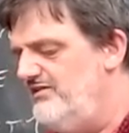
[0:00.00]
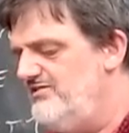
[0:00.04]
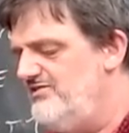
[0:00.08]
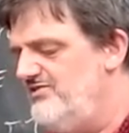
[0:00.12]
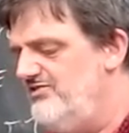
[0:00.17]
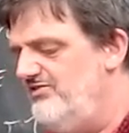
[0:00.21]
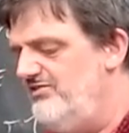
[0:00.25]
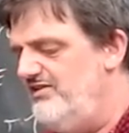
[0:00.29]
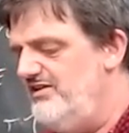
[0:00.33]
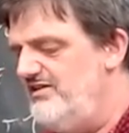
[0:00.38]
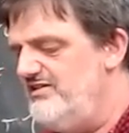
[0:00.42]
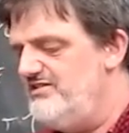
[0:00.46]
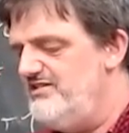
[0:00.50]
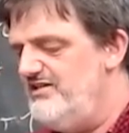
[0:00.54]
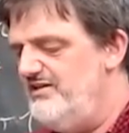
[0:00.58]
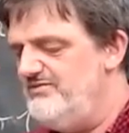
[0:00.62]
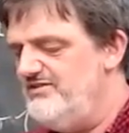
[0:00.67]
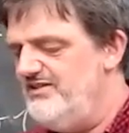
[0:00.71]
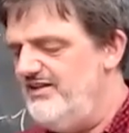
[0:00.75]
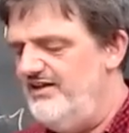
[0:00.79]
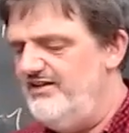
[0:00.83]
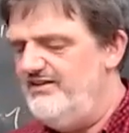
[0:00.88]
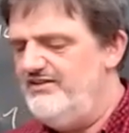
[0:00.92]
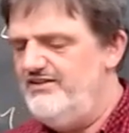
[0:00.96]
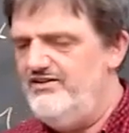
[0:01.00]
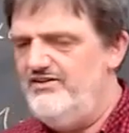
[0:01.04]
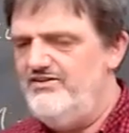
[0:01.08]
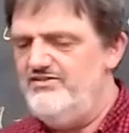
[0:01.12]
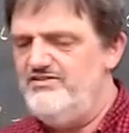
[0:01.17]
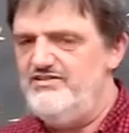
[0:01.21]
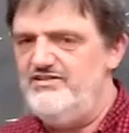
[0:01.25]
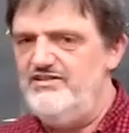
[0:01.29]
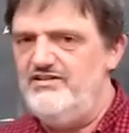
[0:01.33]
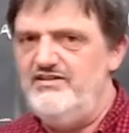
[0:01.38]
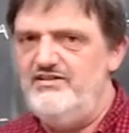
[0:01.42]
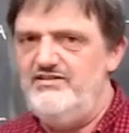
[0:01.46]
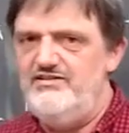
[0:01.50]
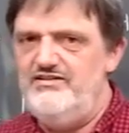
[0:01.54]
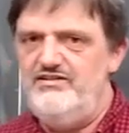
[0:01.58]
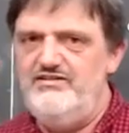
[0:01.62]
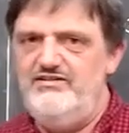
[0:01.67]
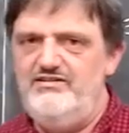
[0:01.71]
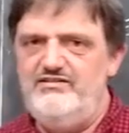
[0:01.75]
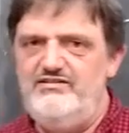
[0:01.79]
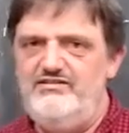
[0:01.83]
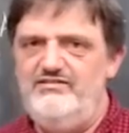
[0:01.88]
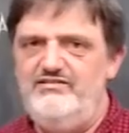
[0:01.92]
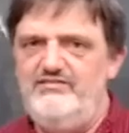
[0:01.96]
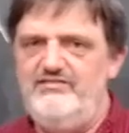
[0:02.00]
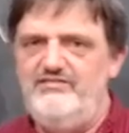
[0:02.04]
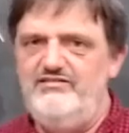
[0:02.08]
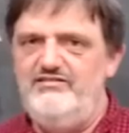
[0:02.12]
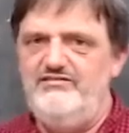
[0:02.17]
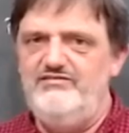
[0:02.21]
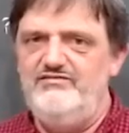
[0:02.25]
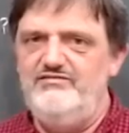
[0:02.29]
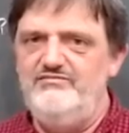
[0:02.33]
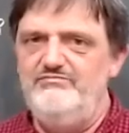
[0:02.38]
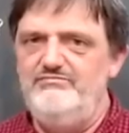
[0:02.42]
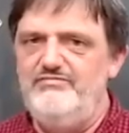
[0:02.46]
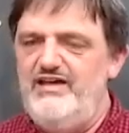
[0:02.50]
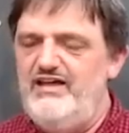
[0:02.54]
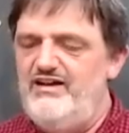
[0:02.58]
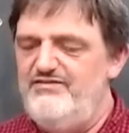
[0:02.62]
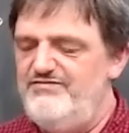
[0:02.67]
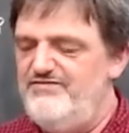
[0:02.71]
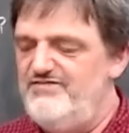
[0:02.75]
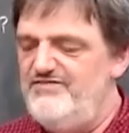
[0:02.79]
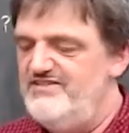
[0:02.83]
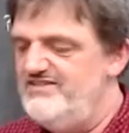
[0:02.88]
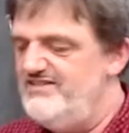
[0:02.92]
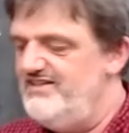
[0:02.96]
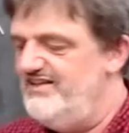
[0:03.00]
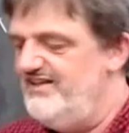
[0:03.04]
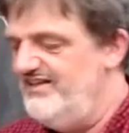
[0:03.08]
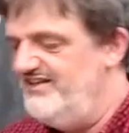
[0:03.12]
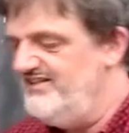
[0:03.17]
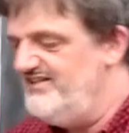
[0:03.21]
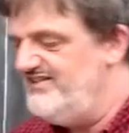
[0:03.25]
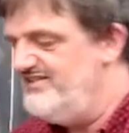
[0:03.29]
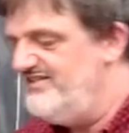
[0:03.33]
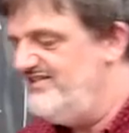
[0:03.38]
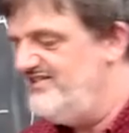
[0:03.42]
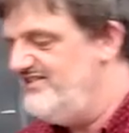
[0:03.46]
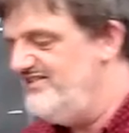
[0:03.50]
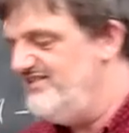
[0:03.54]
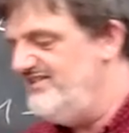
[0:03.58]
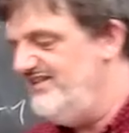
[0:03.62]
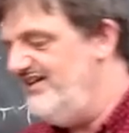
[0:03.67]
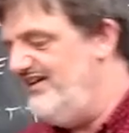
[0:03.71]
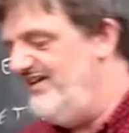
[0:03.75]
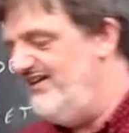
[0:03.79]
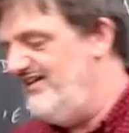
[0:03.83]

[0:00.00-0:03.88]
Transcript: it certainly seems like there's Indian metaphysics,